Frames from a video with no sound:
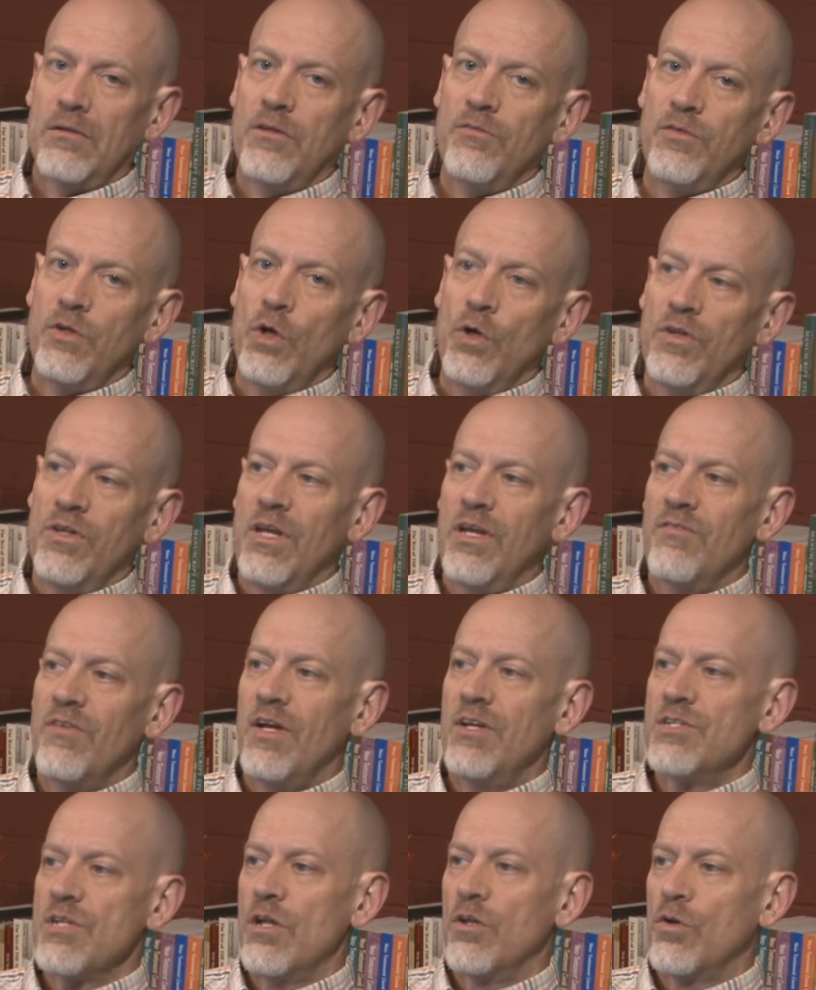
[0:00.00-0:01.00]
If you're the
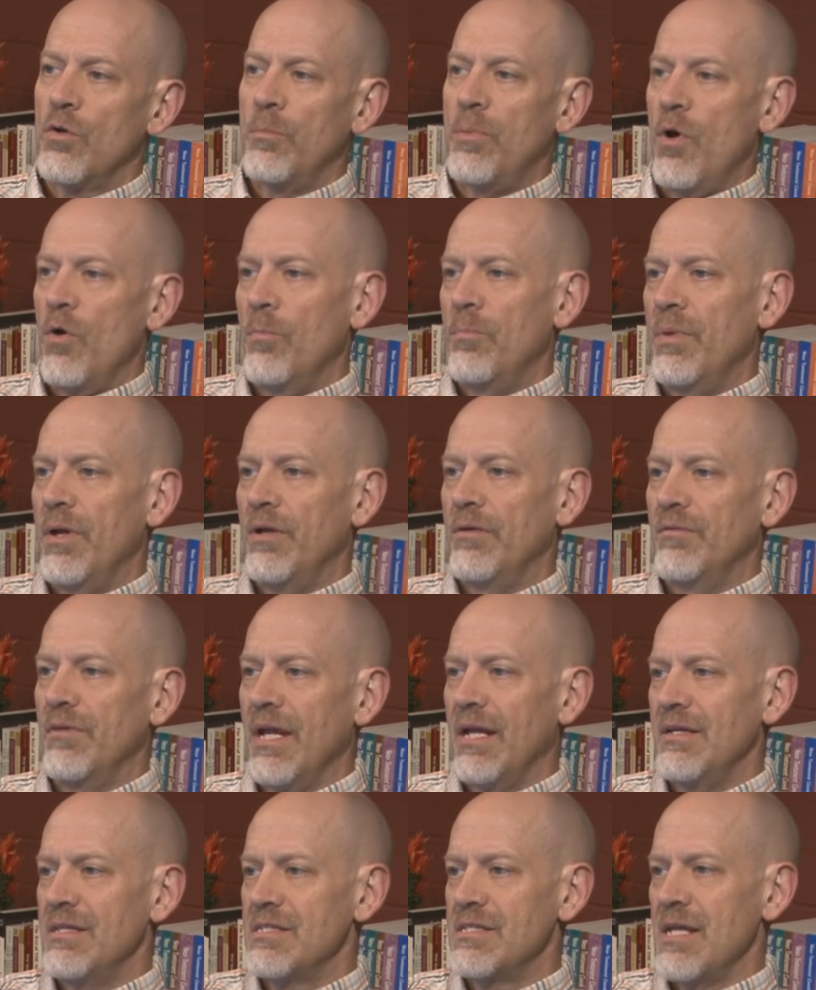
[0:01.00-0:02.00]
evangelical Pope,
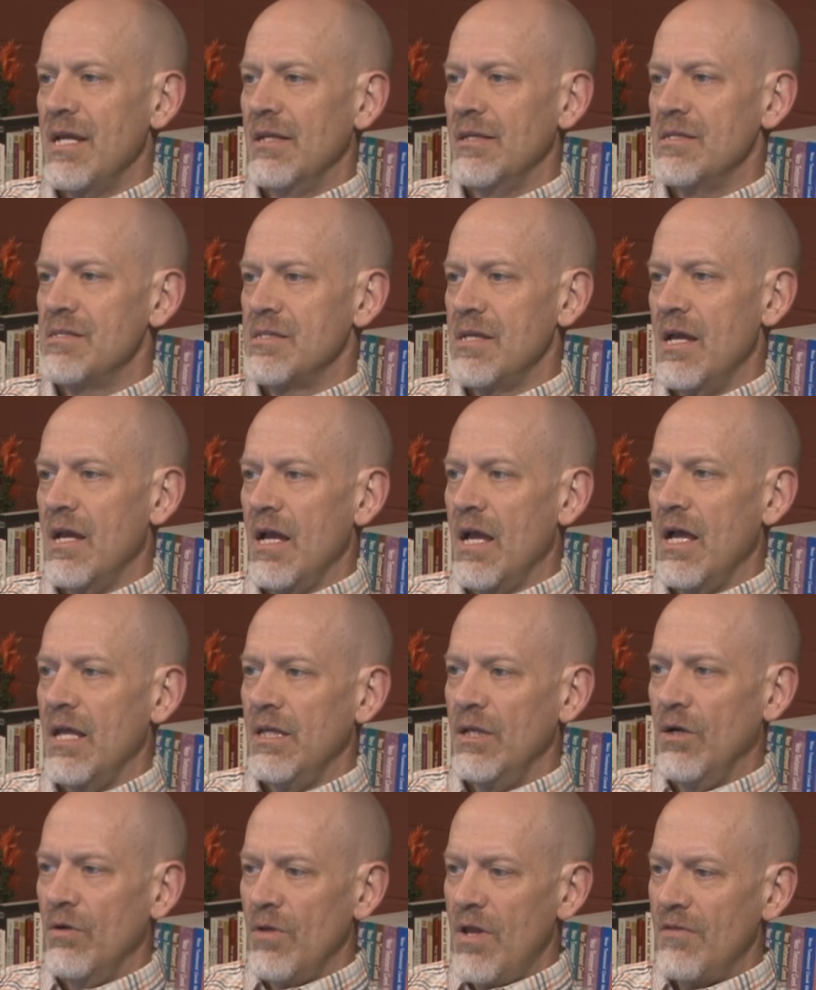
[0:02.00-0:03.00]
and Andy Stanley saying, uh,
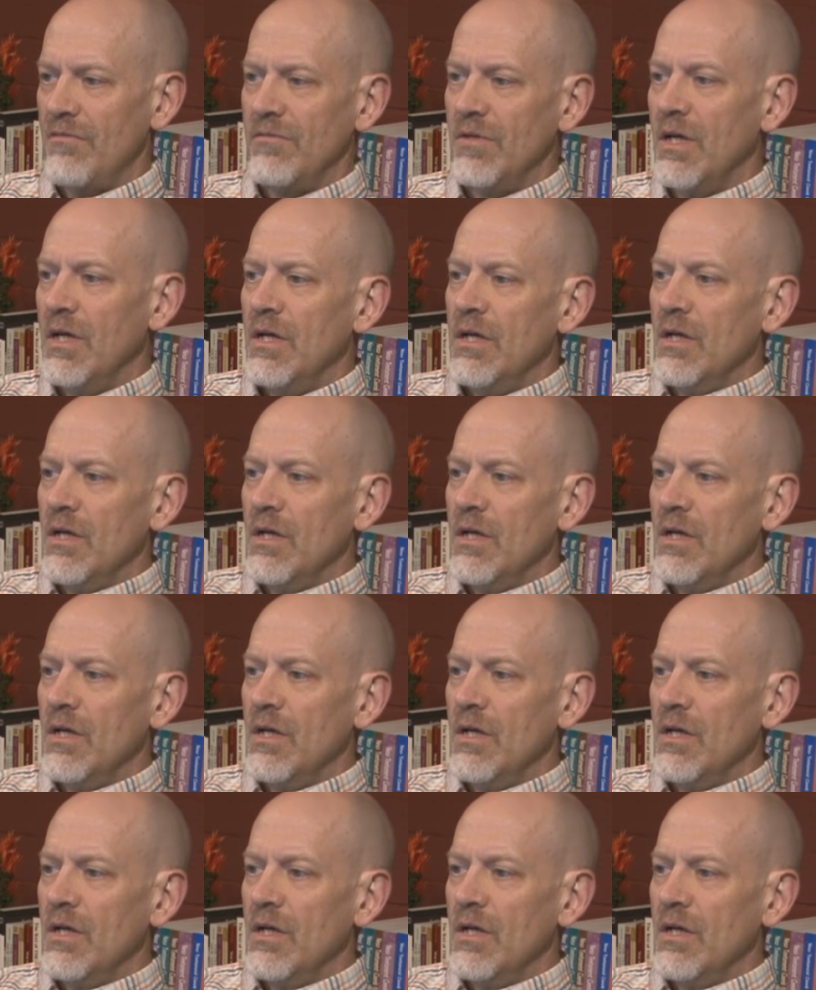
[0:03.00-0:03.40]
you know,